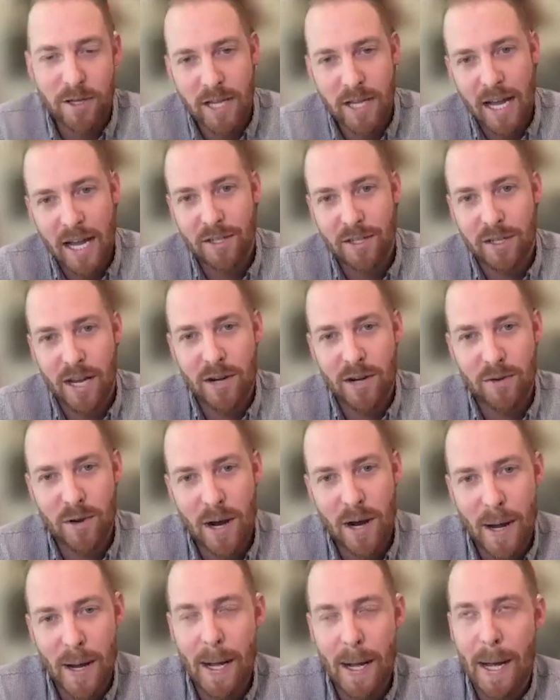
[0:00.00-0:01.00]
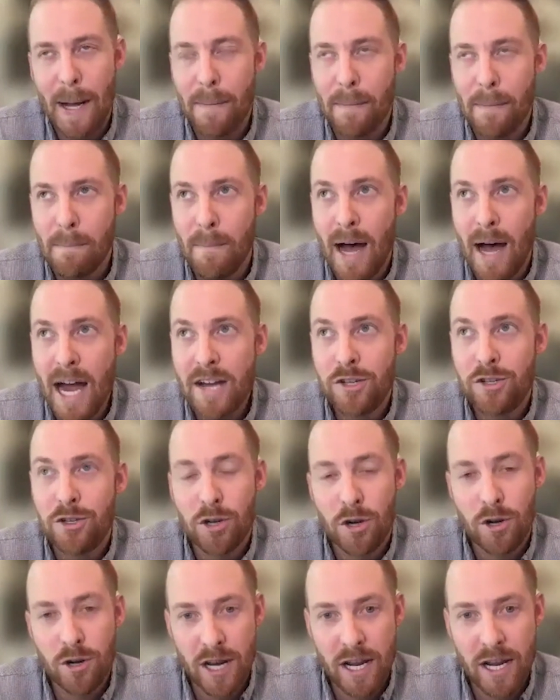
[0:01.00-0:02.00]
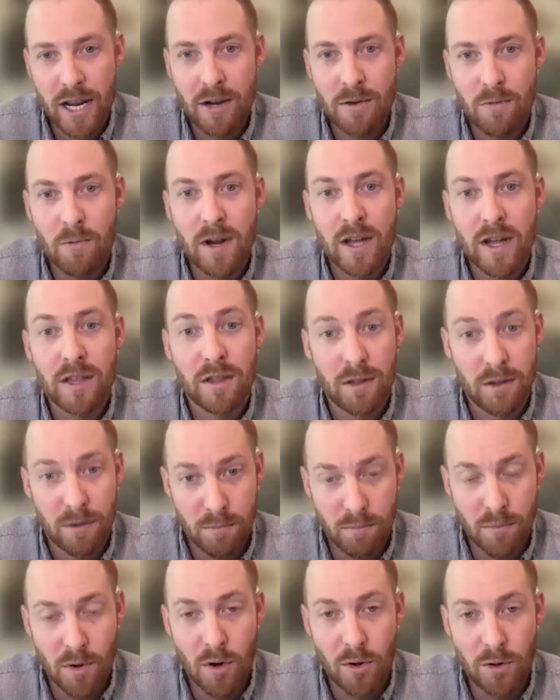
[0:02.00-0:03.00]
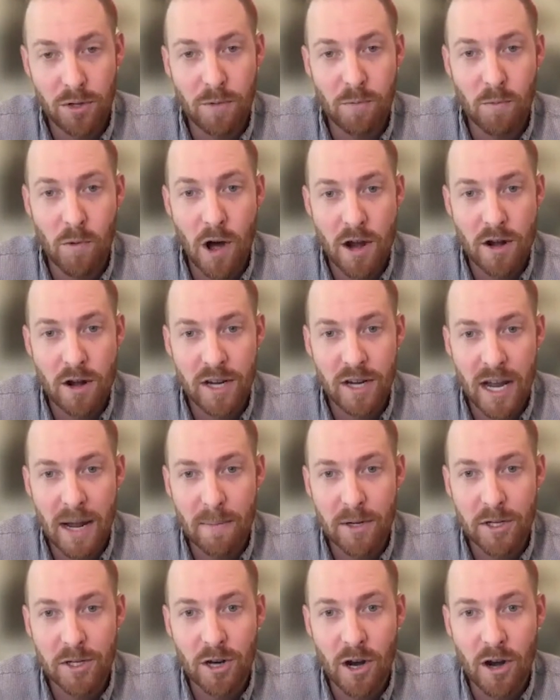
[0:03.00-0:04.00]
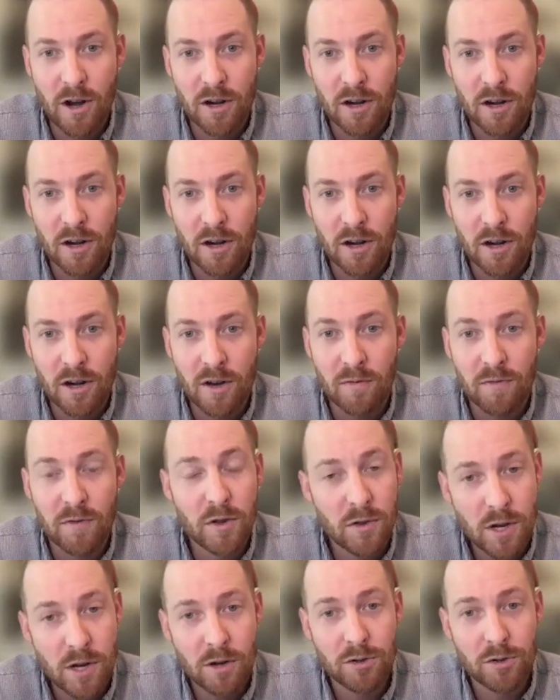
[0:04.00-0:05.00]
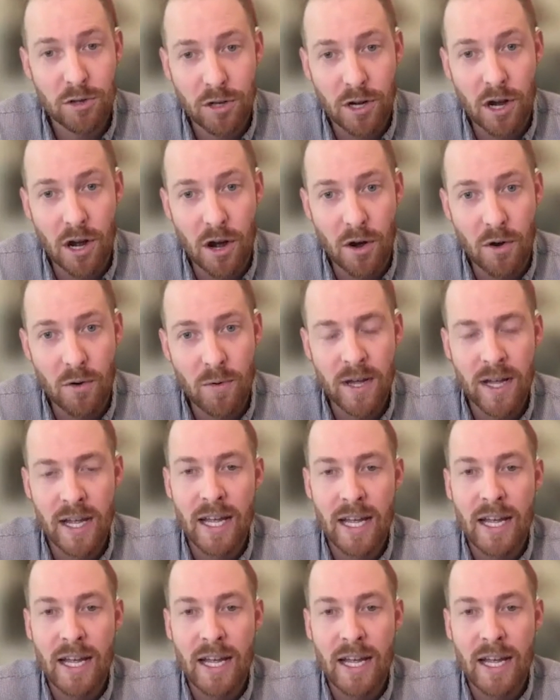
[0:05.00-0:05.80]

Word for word: Thanks, Kendra. My journey with mold and water damage started a few years ago,